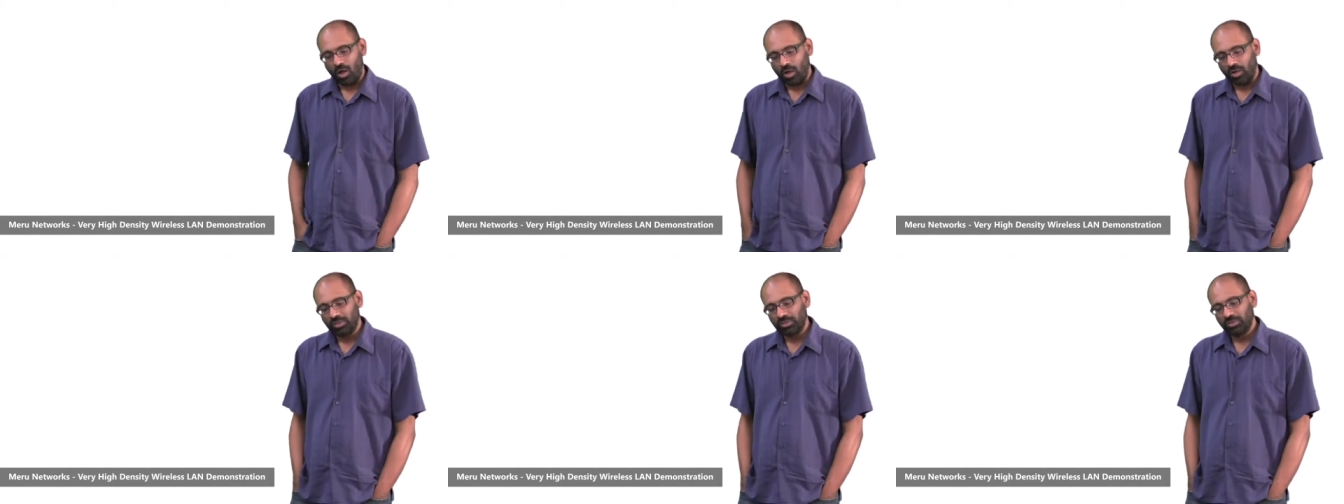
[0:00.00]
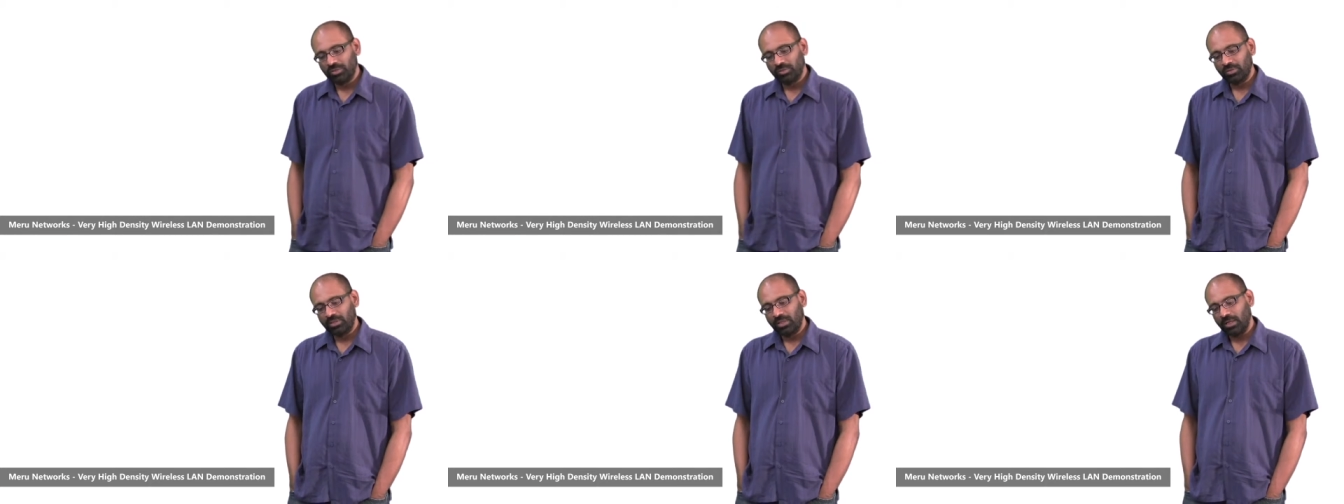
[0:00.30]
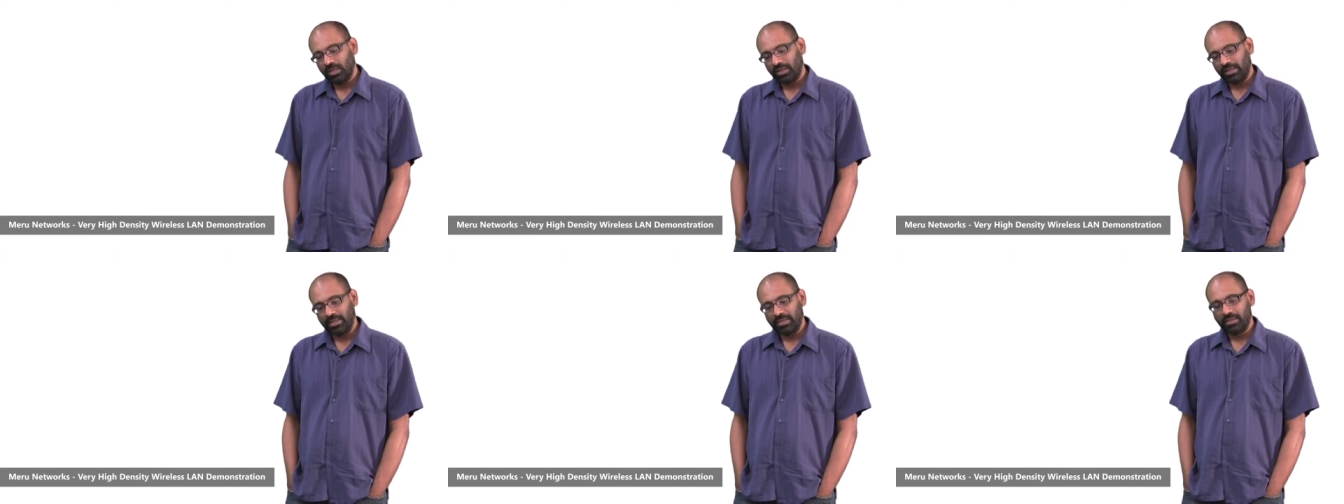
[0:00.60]
On June
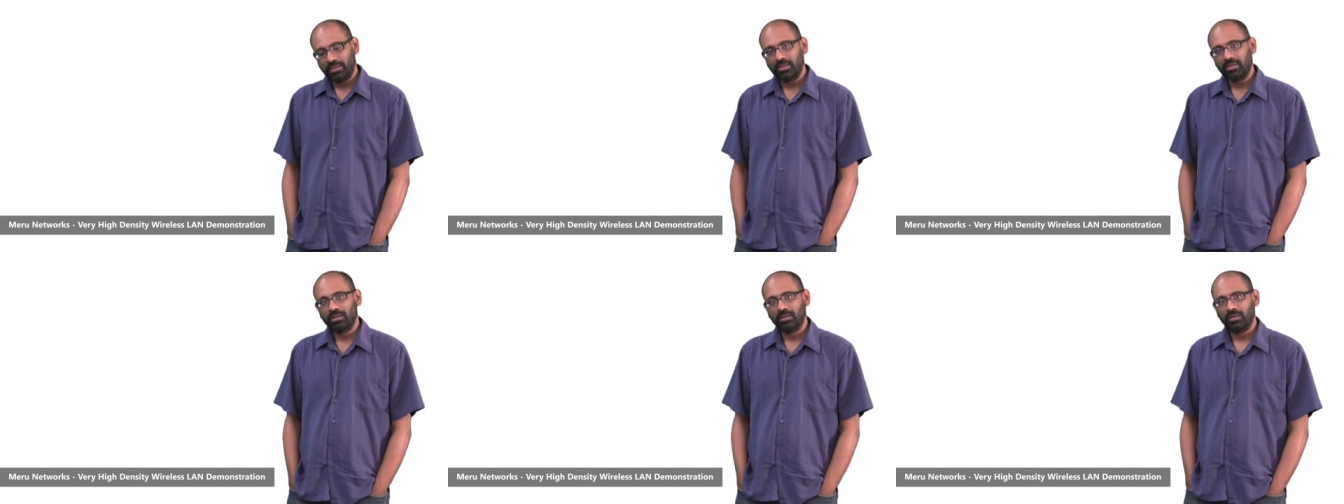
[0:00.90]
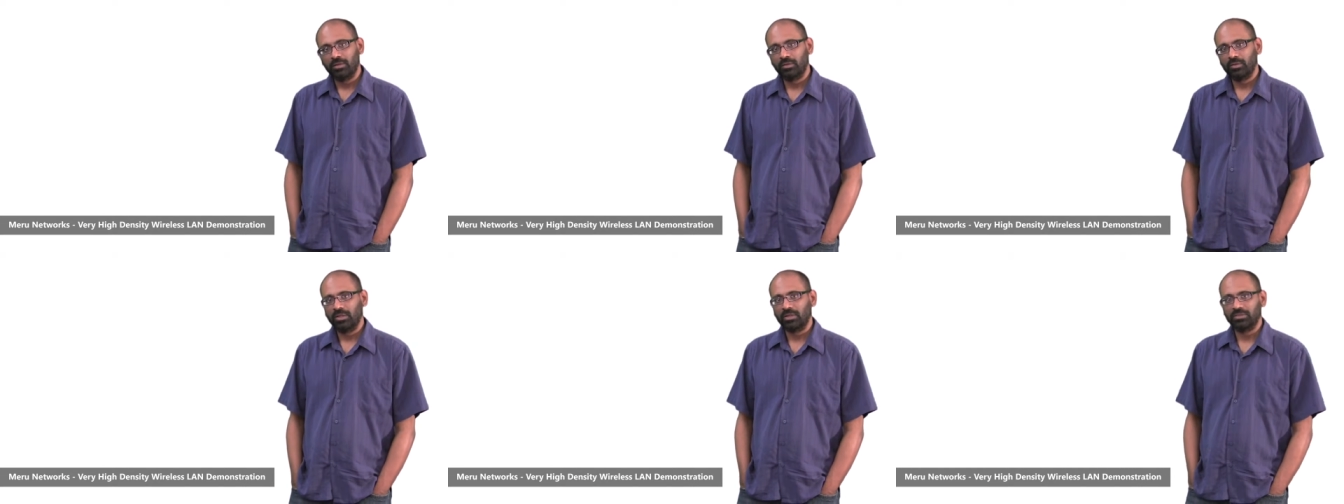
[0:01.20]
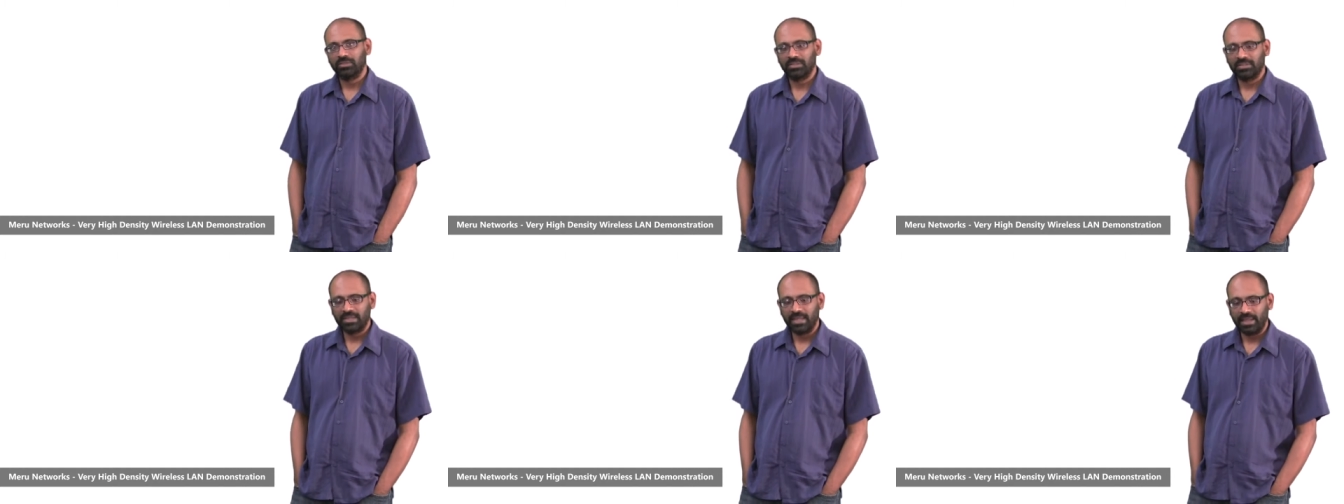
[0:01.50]
13th,
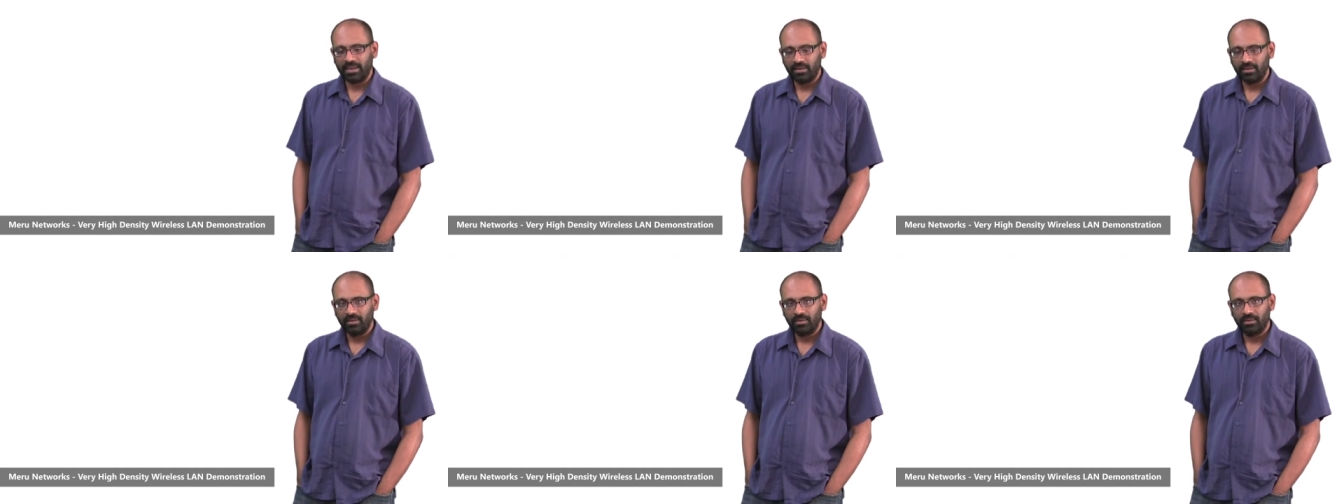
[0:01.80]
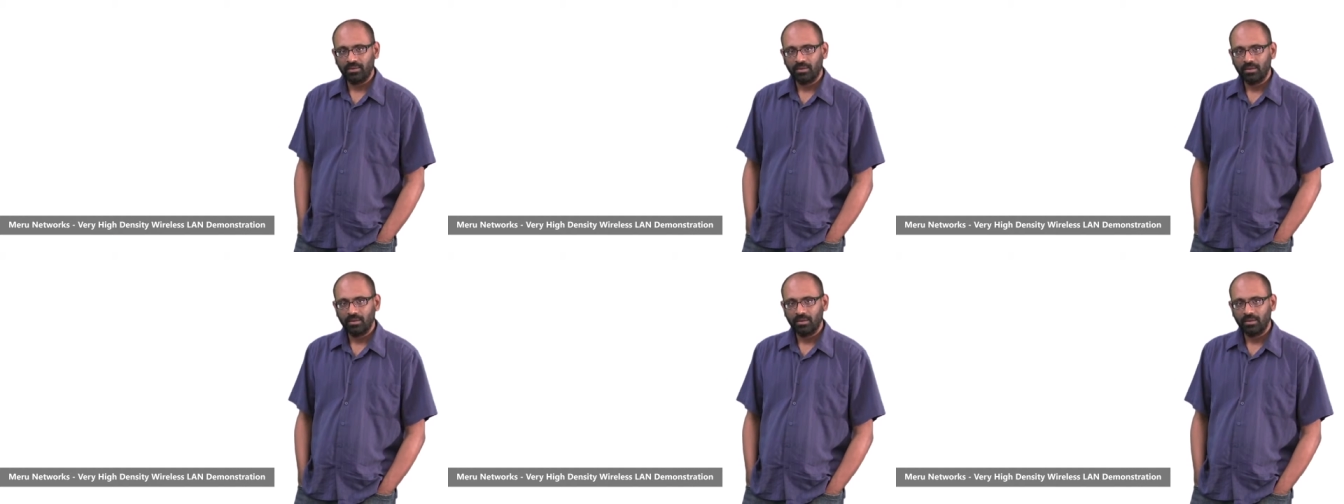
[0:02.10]
2010,